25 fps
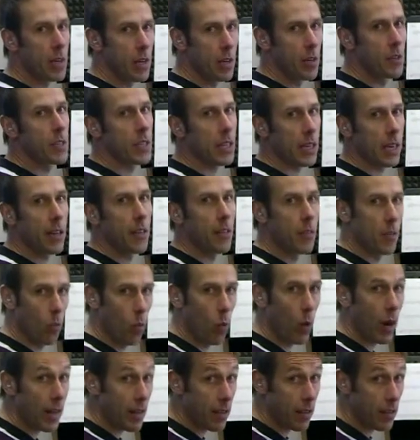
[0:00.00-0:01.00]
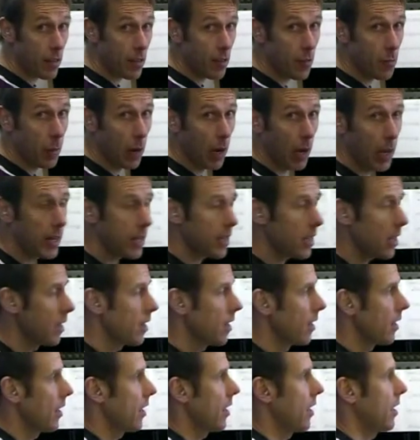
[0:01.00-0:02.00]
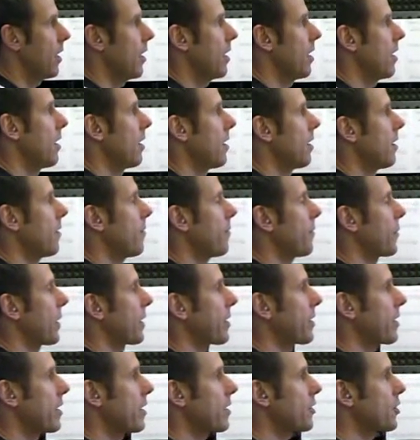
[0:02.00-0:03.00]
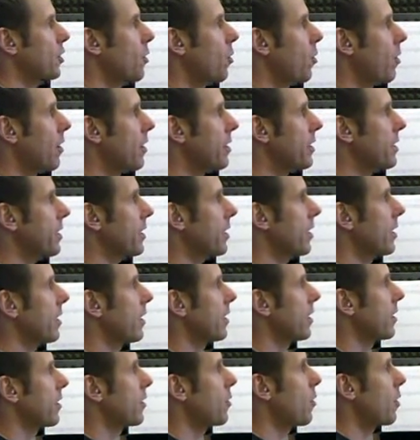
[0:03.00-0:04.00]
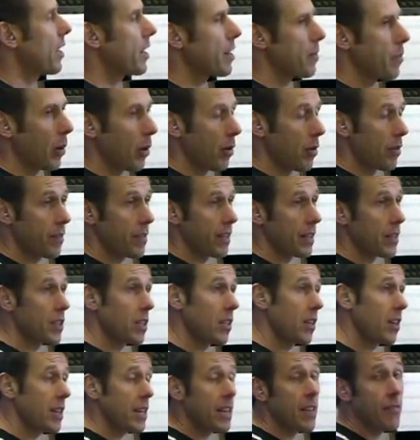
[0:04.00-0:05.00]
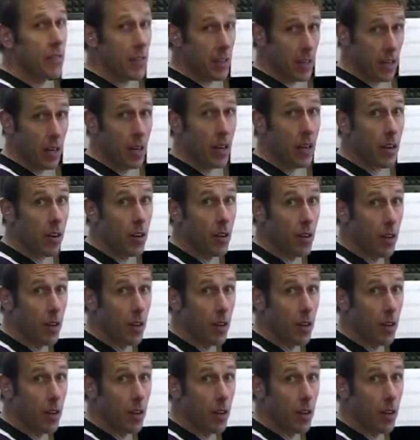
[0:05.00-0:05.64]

music in the way that you play. I think that's quite an important thing to learn even early